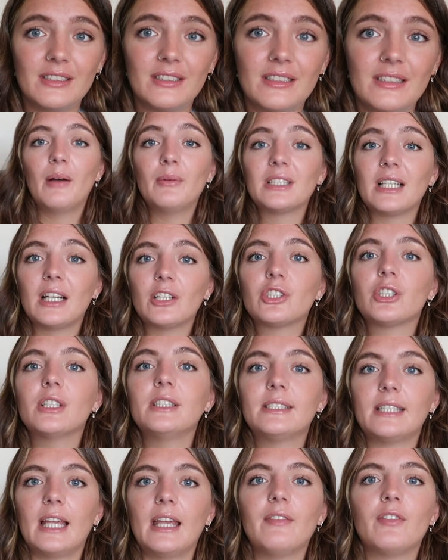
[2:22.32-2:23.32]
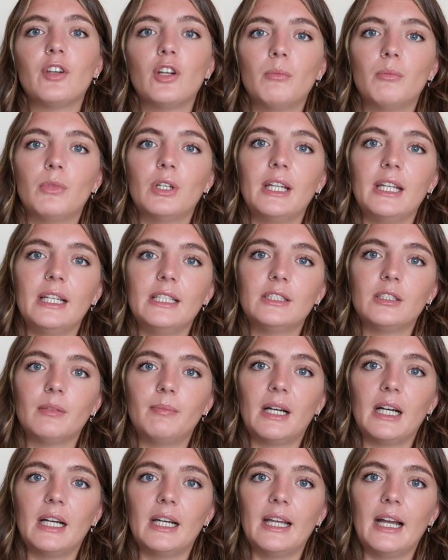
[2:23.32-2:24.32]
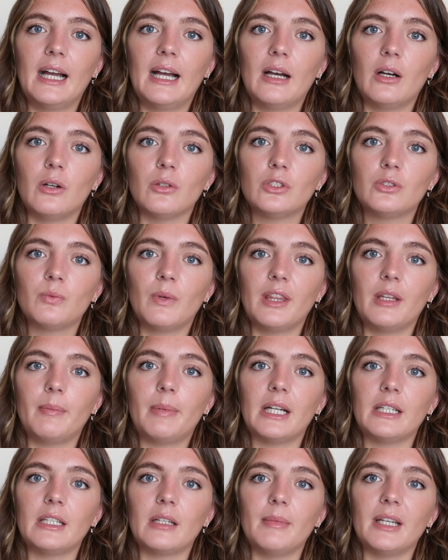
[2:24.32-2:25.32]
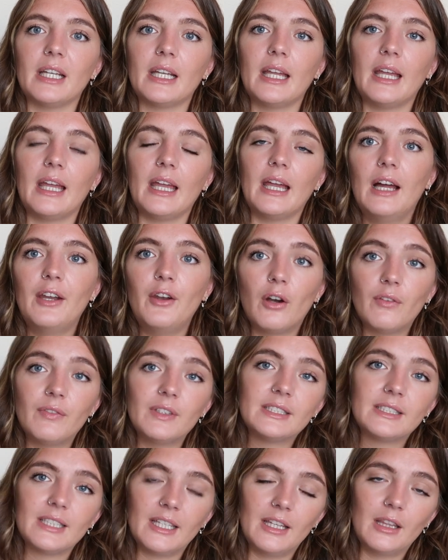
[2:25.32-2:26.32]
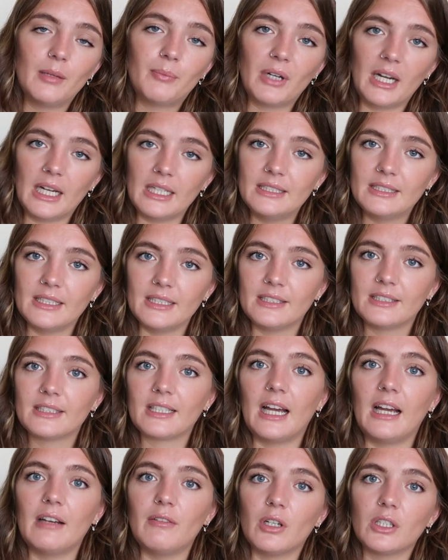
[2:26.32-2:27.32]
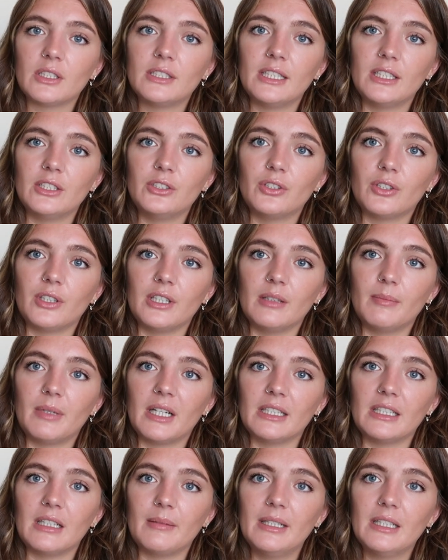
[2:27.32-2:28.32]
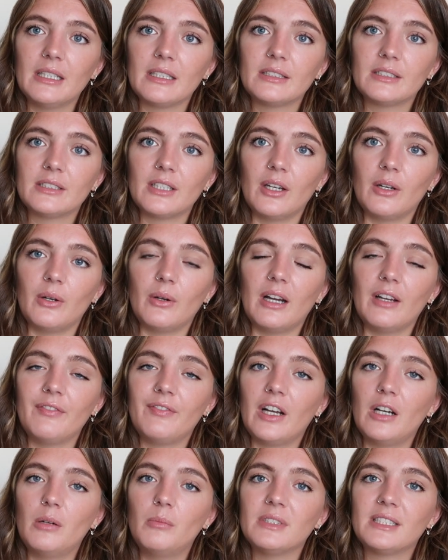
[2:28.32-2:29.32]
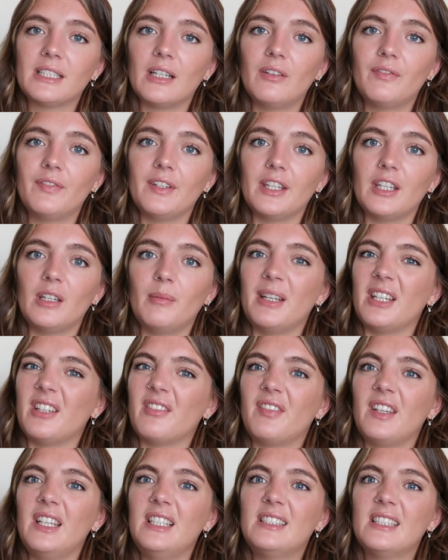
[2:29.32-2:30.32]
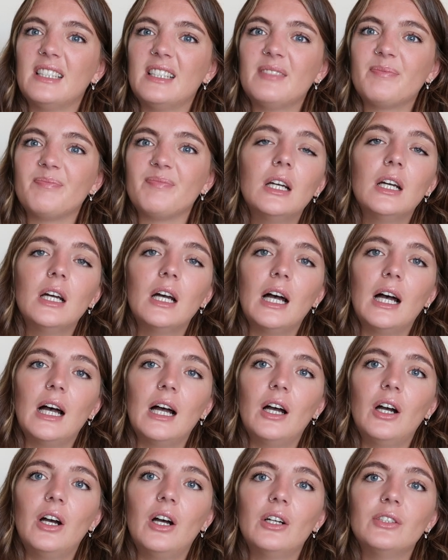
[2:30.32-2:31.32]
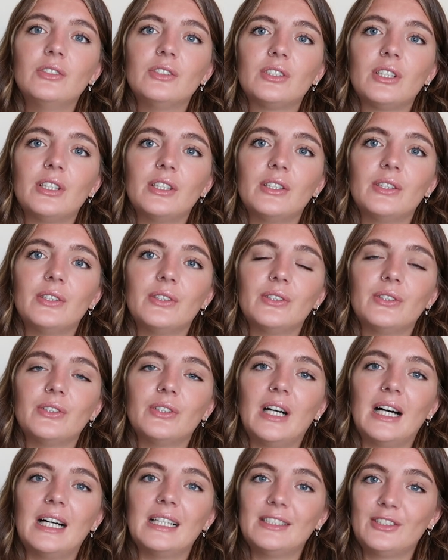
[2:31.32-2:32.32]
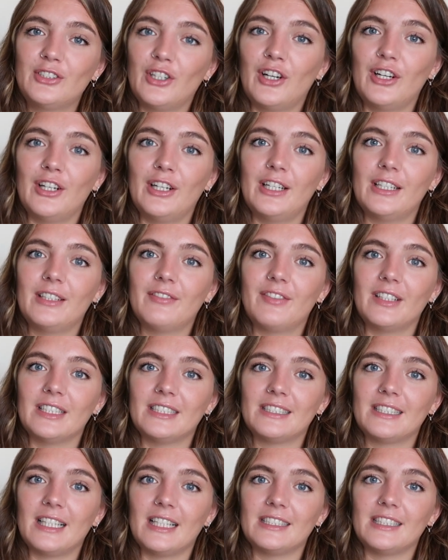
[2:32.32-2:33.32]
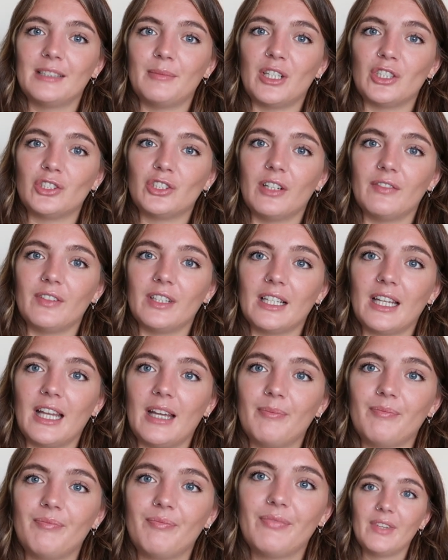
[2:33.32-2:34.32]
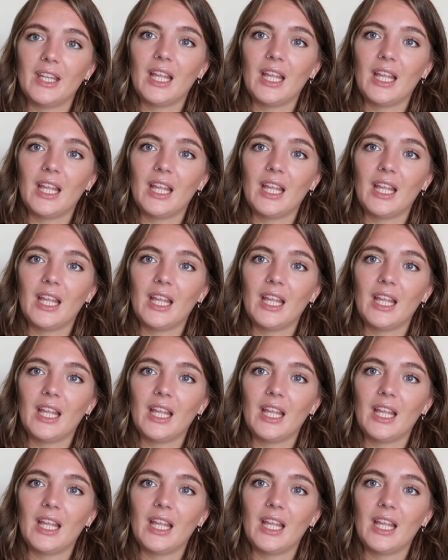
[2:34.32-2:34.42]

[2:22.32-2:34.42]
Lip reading: I was actually saving up money to buy a house when the pandemic hit, and obviously the prices skyrocketed during the pandemic, so I found myself feeling a bit defeated until I started fantasizing about travel again.